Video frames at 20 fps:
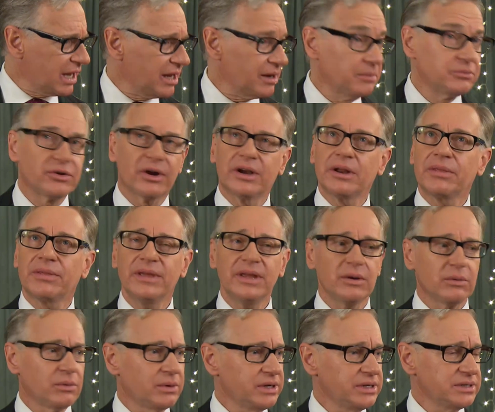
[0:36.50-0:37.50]
I'm trying to
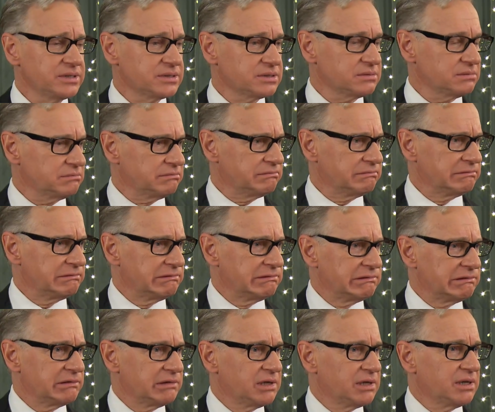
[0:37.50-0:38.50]
think. What is...
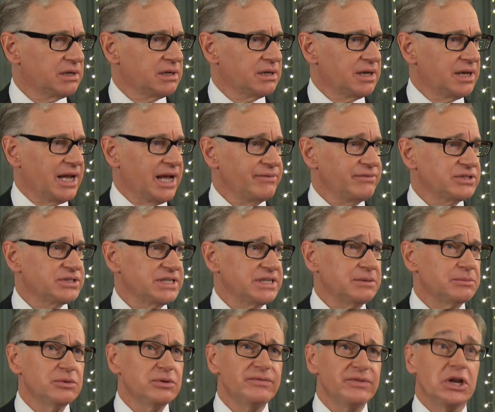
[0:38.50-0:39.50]
I haven't seen
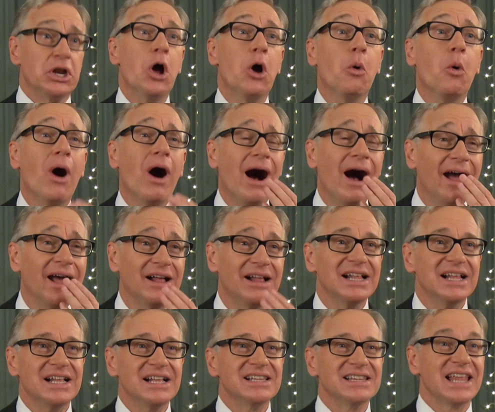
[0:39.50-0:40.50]
a movie in a while.
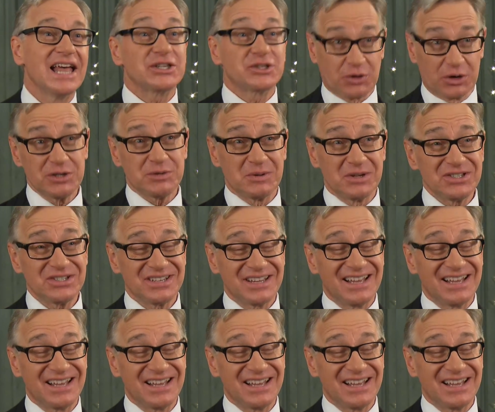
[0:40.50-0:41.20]
Last Christmas.